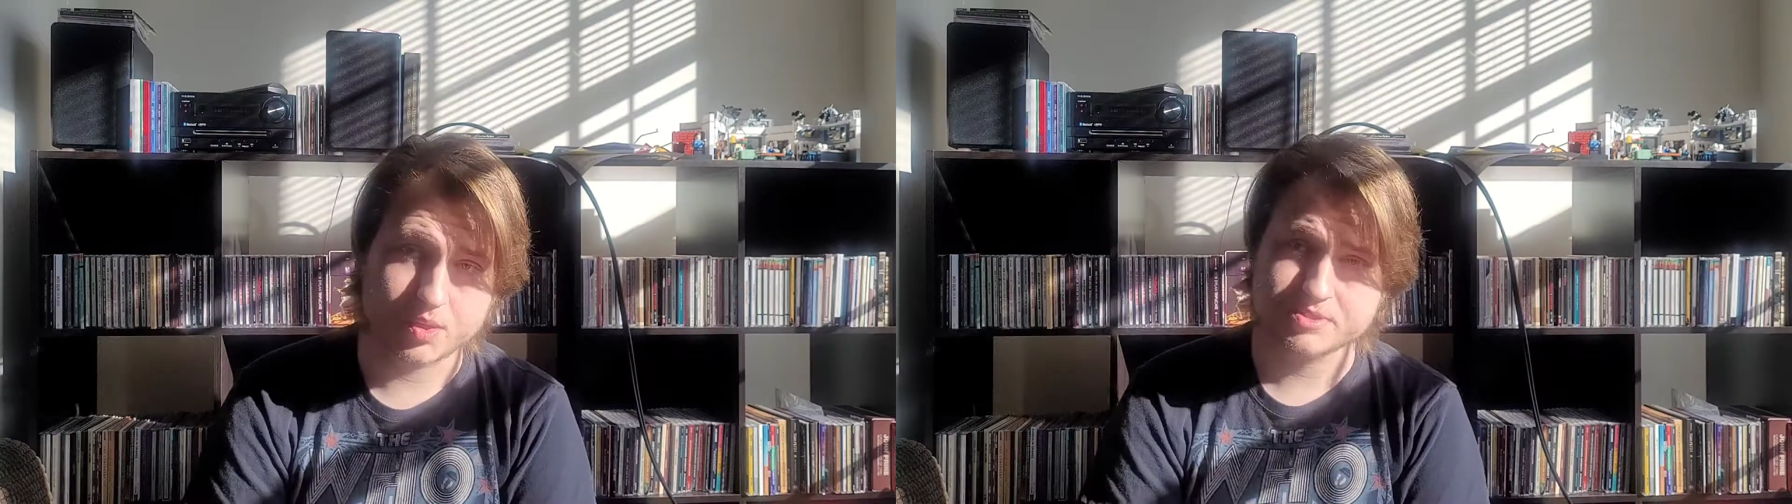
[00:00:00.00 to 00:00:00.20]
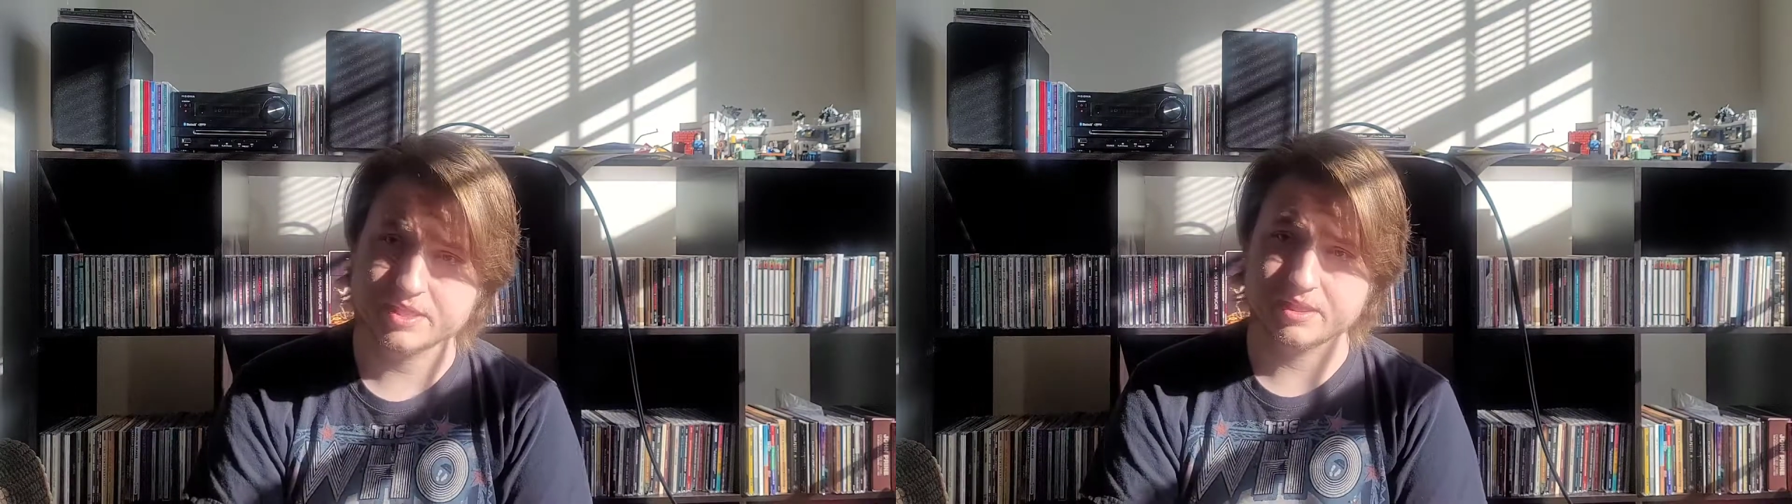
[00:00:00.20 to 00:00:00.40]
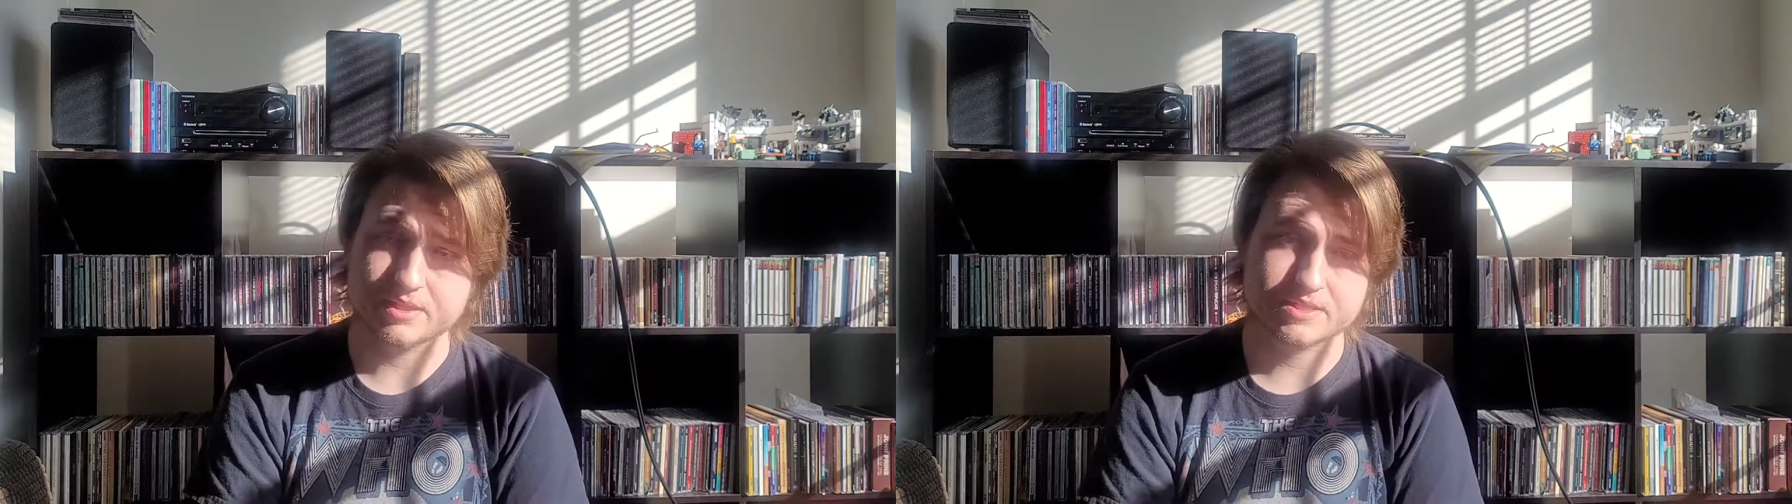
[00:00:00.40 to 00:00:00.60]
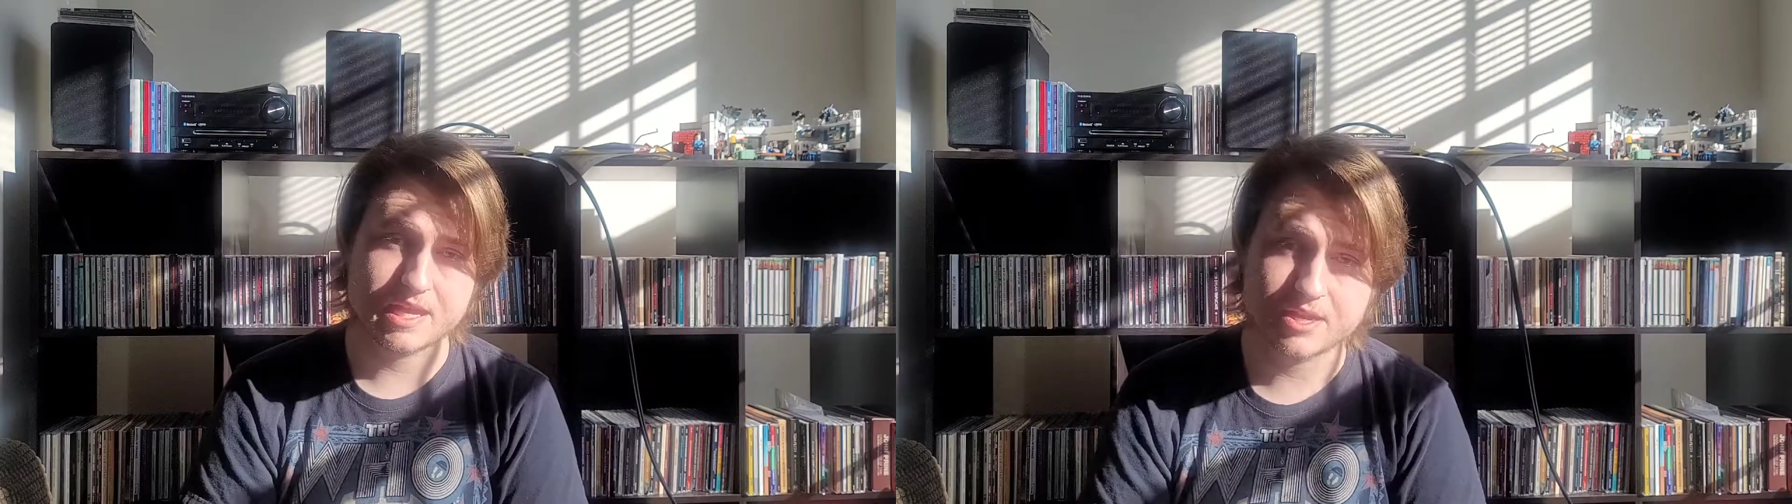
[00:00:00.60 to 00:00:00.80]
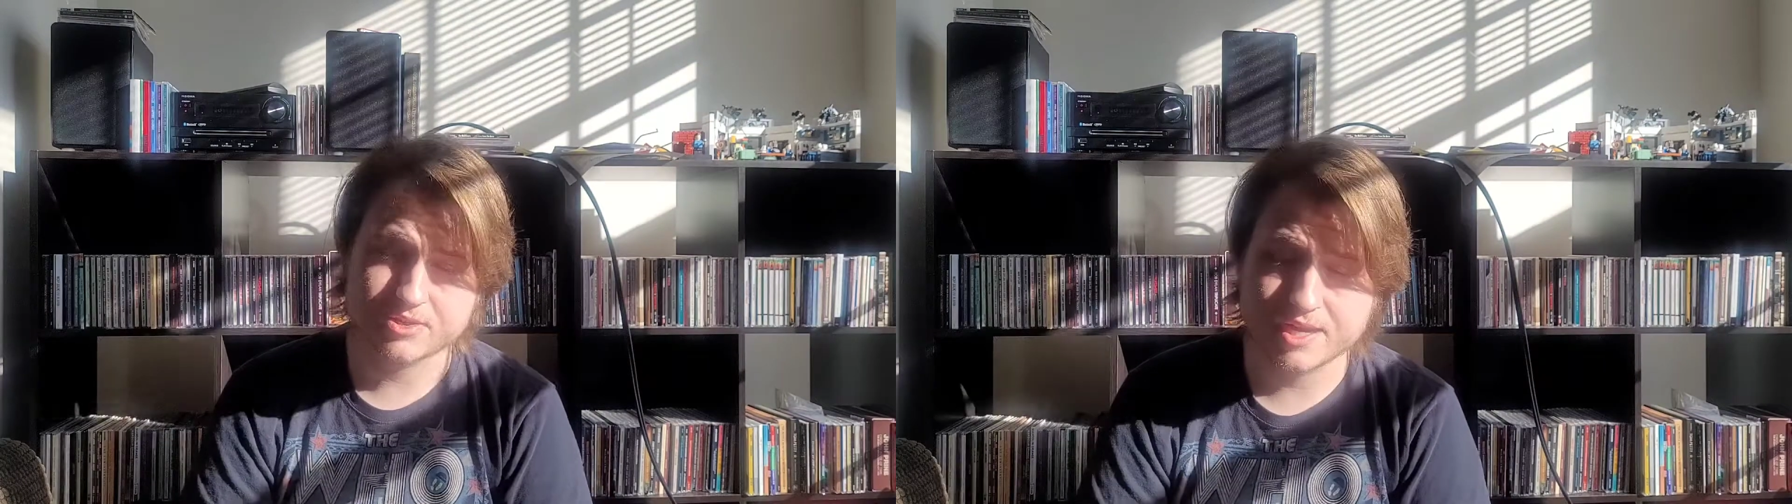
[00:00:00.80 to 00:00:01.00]
I'm seeing this
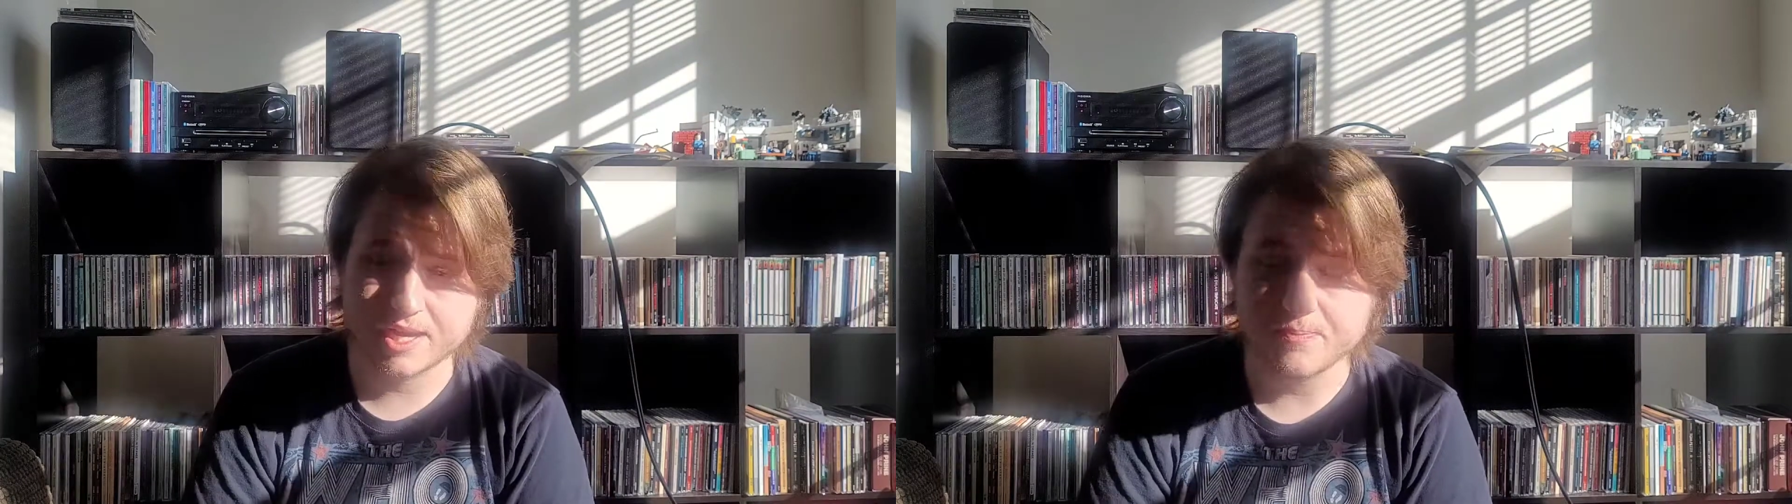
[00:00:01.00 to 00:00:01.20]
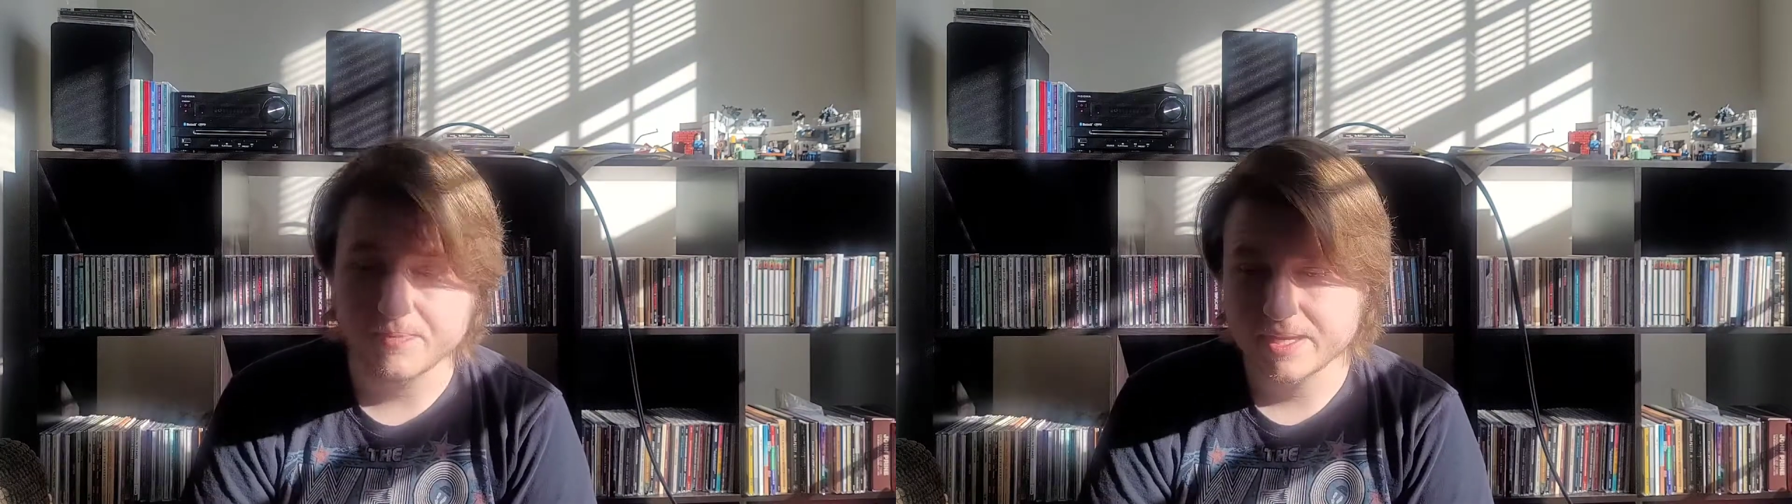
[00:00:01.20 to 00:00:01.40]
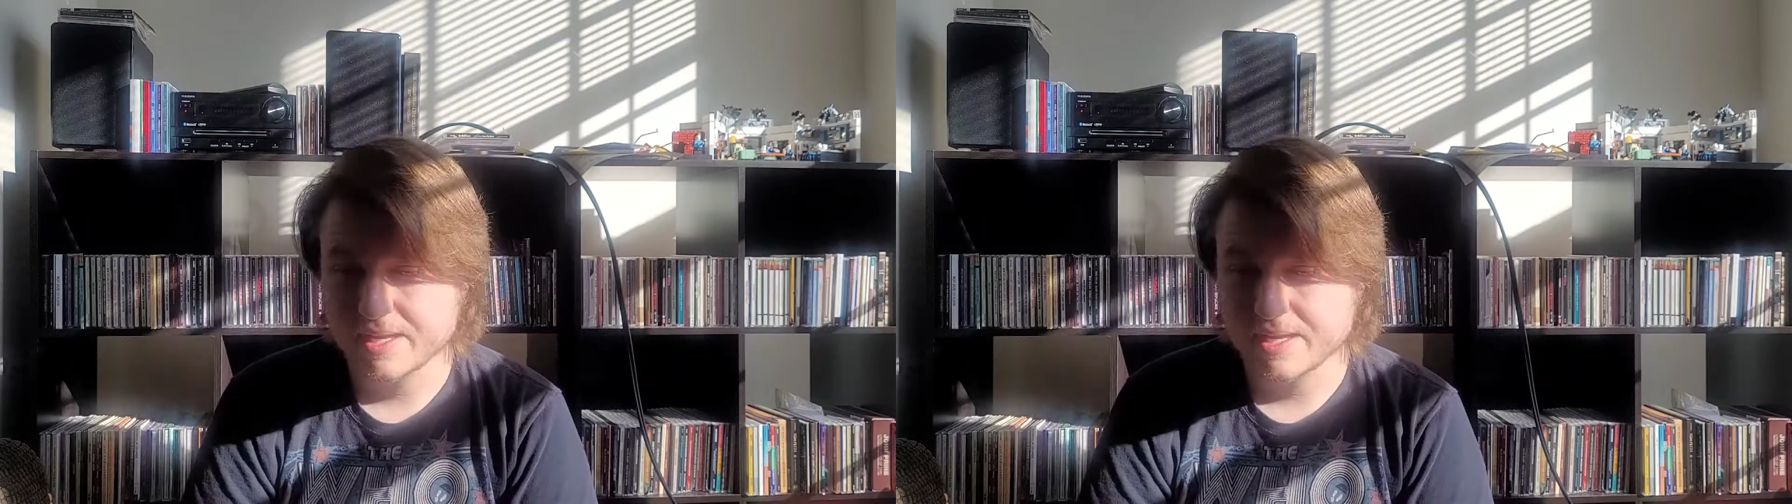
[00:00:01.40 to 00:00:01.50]
Saturday,